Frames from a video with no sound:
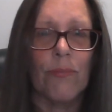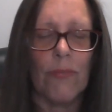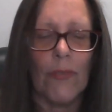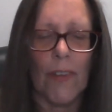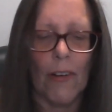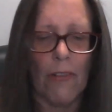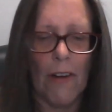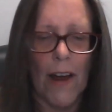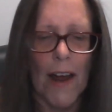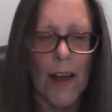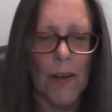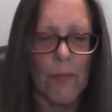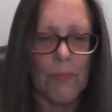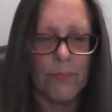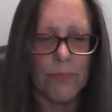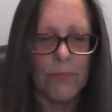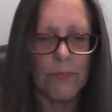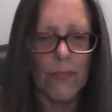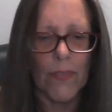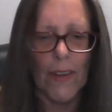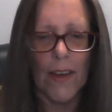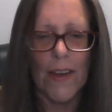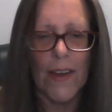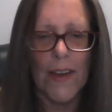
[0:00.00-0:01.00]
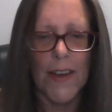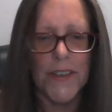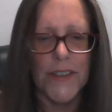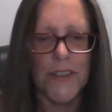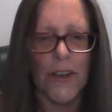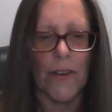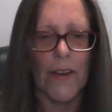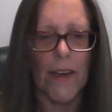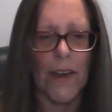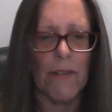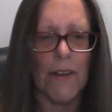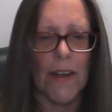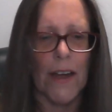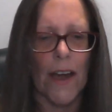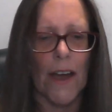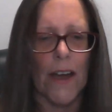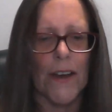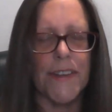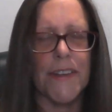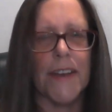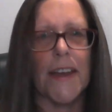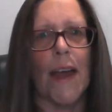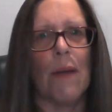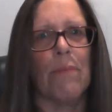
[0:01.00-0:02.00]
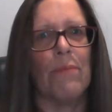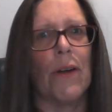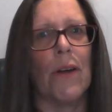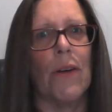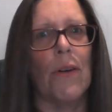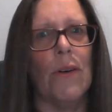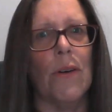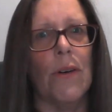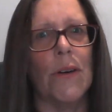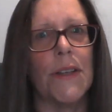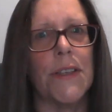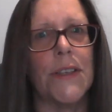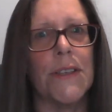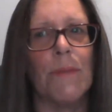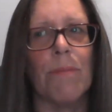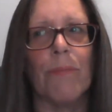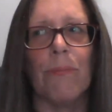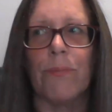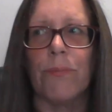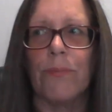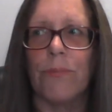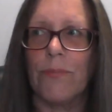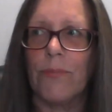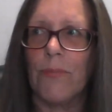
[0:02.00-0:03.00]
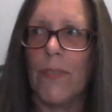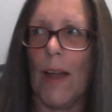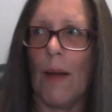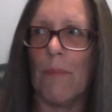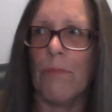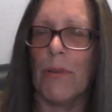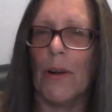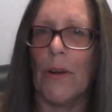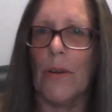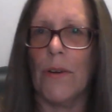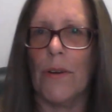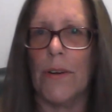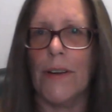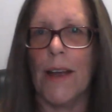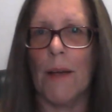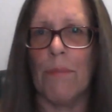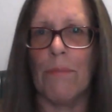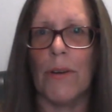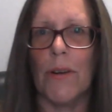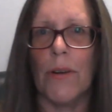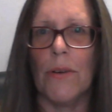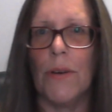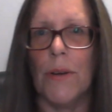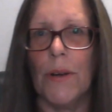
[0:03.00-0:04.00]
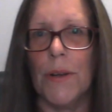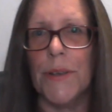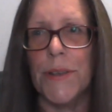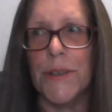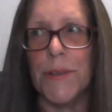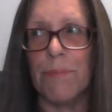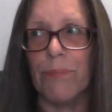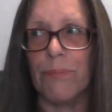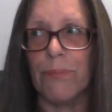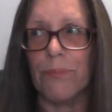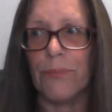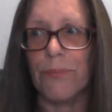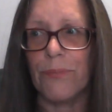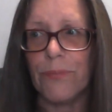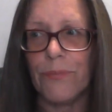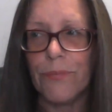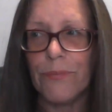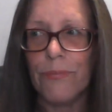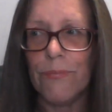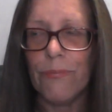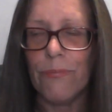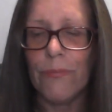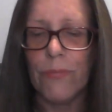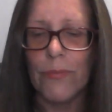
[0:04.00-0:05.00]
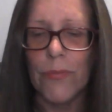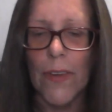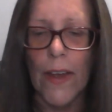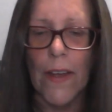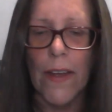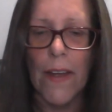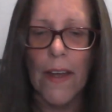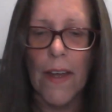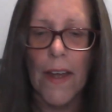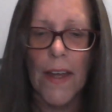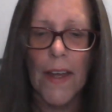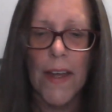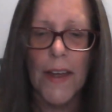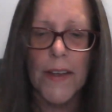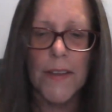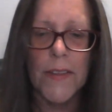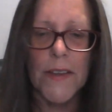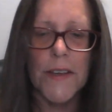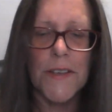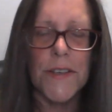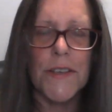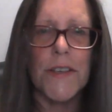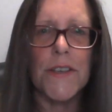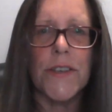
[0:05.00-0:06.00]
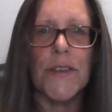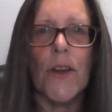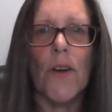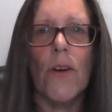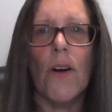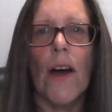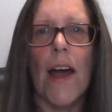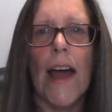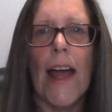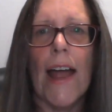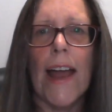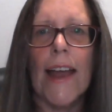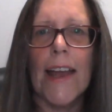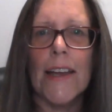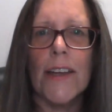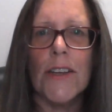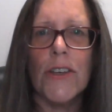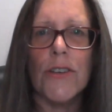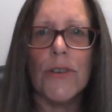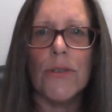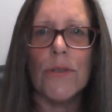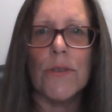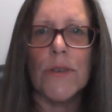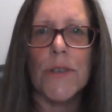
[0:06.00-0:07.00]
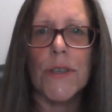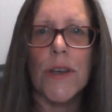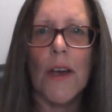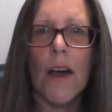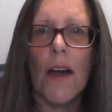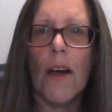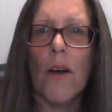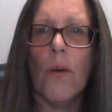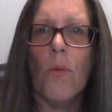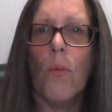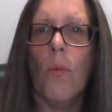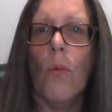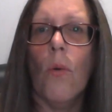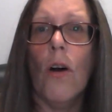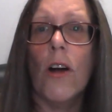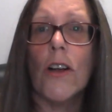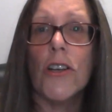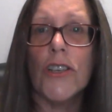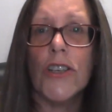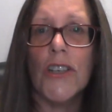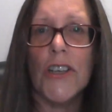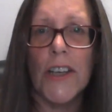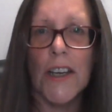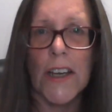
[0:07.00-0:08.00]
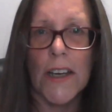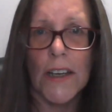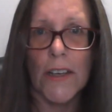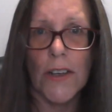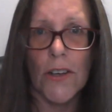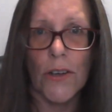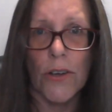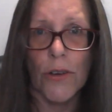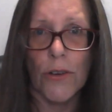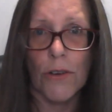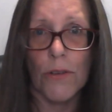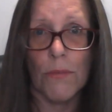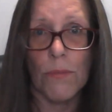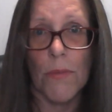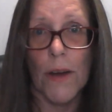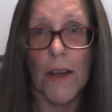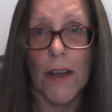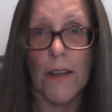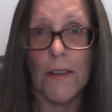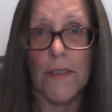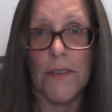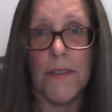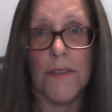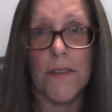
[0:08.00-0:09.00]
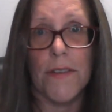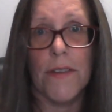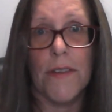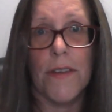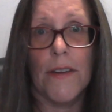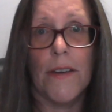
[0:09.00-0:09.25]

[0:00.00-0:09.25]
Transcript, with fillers: Wow. So here we go to Capricorns. Capricorn, Capricorns. This is your angels are watching you month.